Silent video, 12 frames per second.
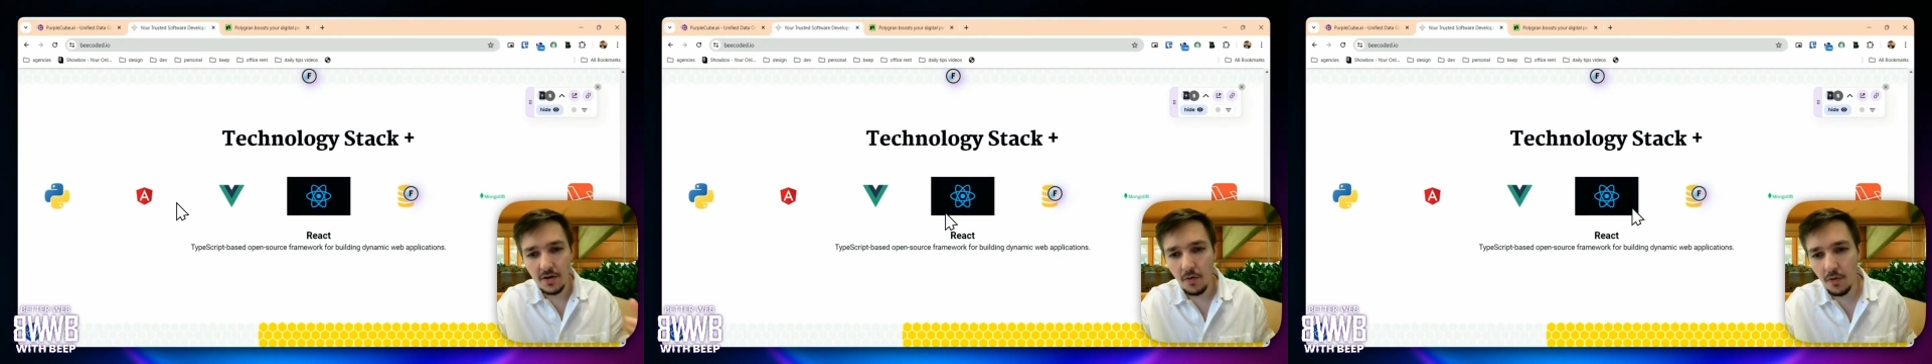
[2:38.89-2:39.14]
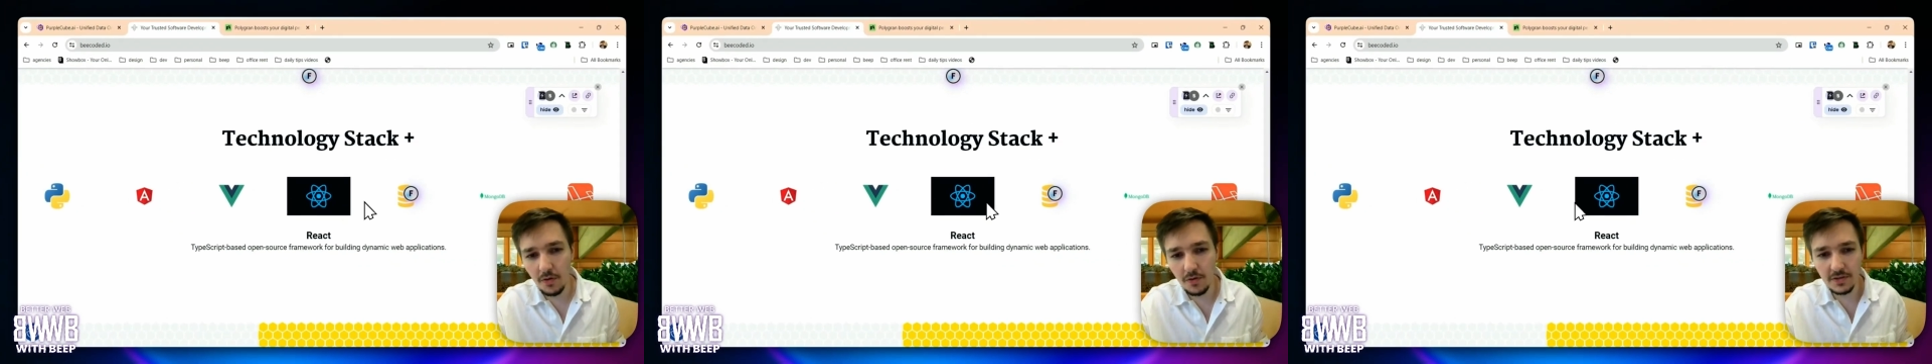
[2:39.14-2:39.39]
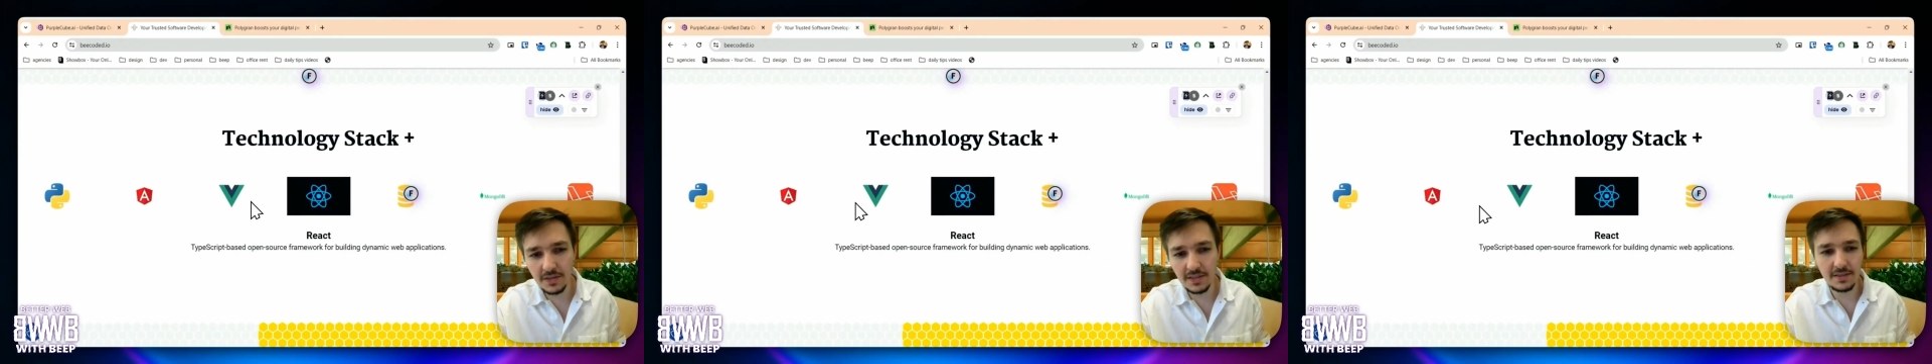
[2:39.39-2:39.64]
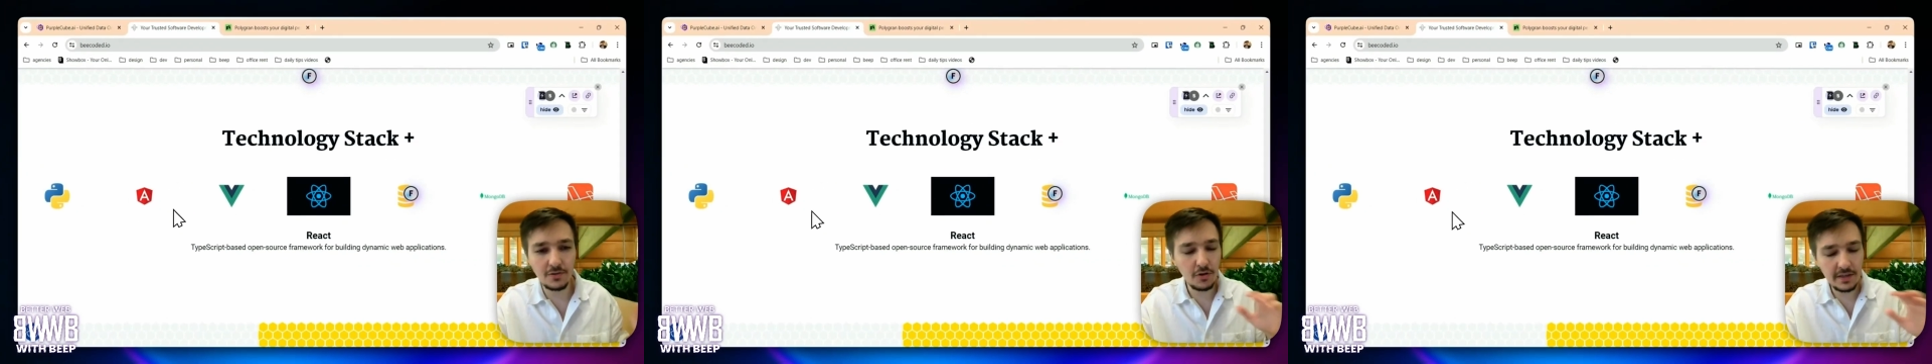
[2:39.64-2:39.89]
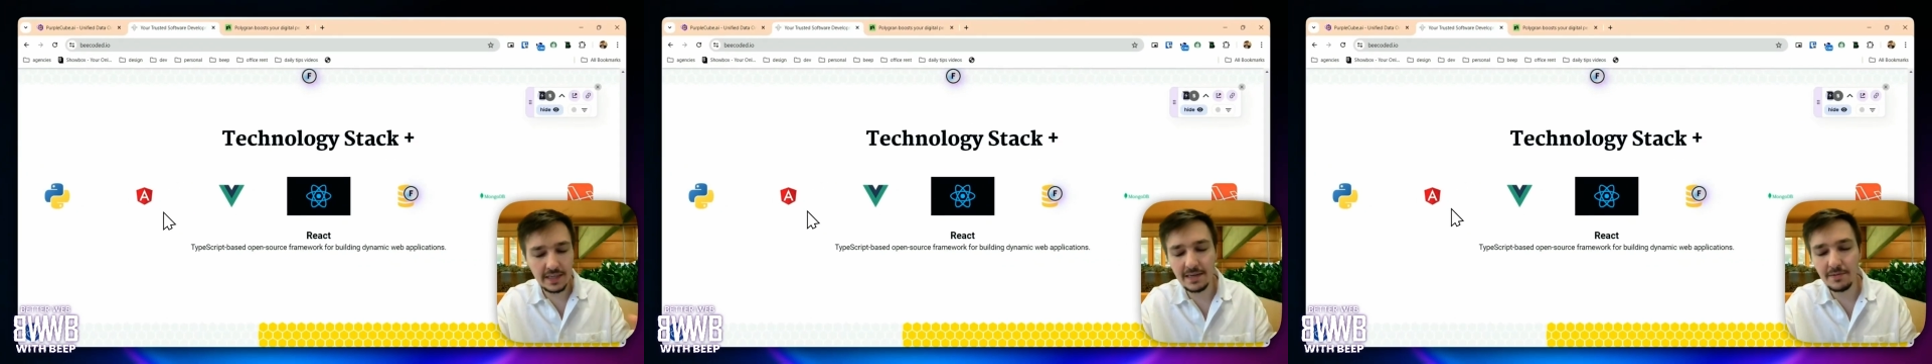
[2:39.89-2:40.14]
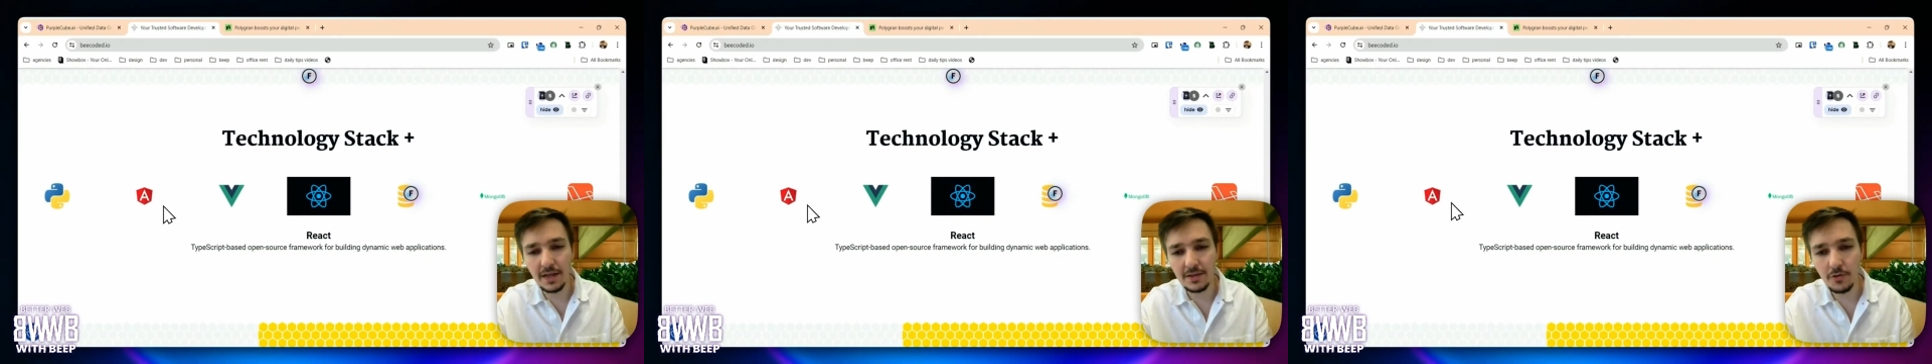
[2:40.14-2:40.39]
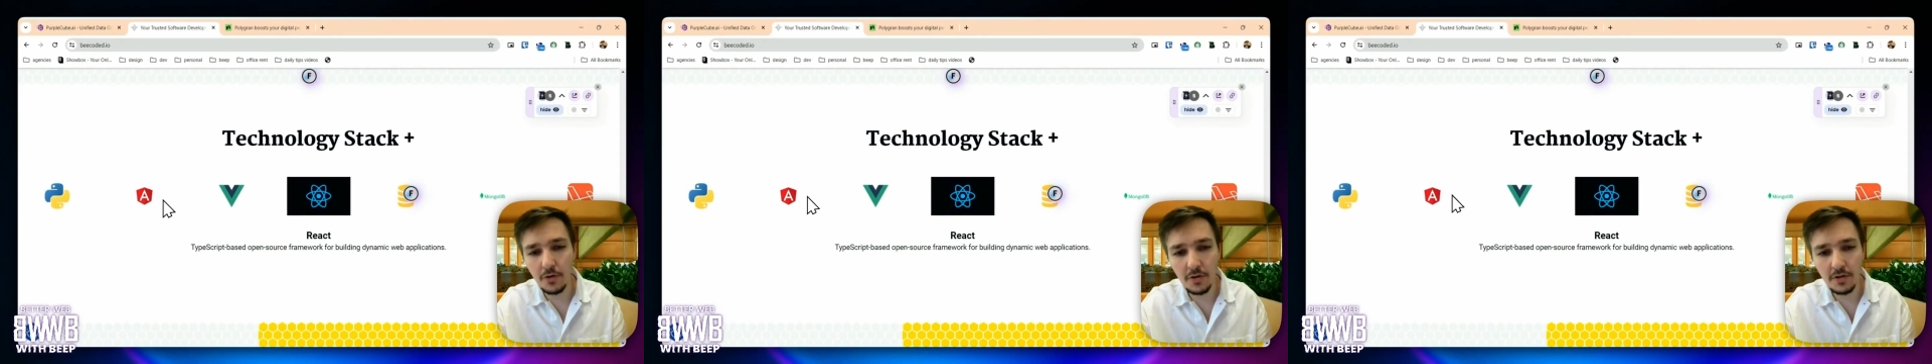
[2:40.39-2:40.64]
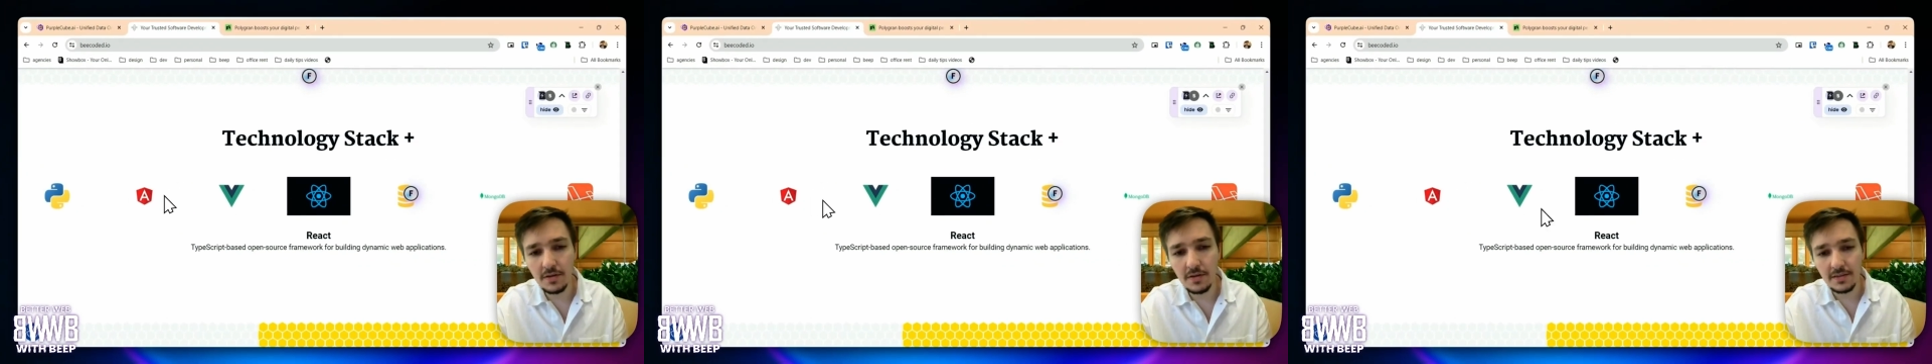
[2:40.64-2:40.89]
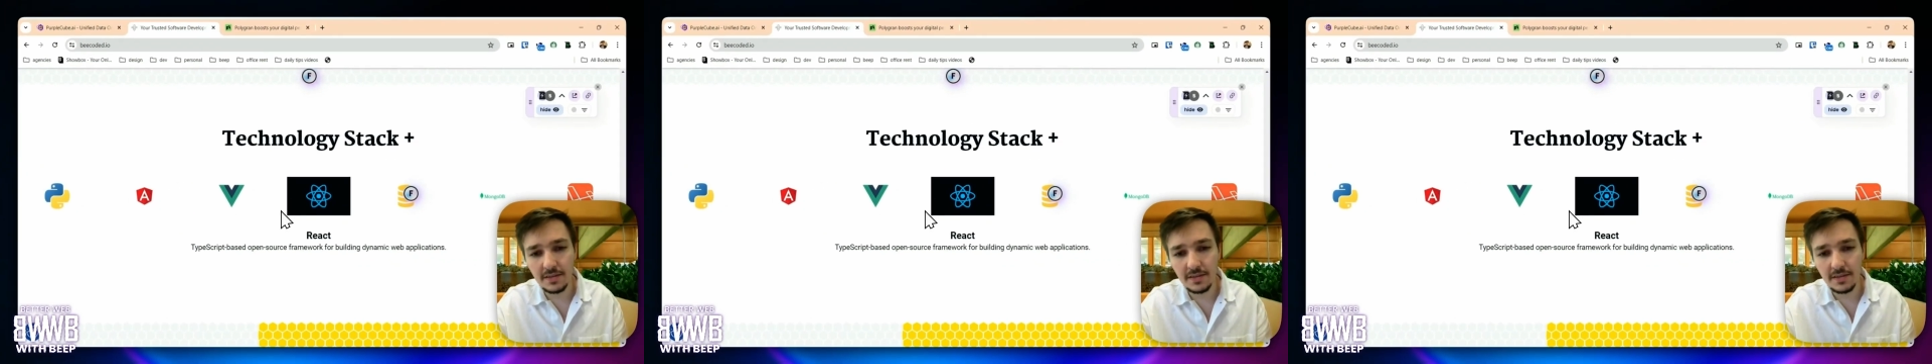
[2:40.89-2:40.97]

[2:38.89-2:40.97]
or just not clickable at all,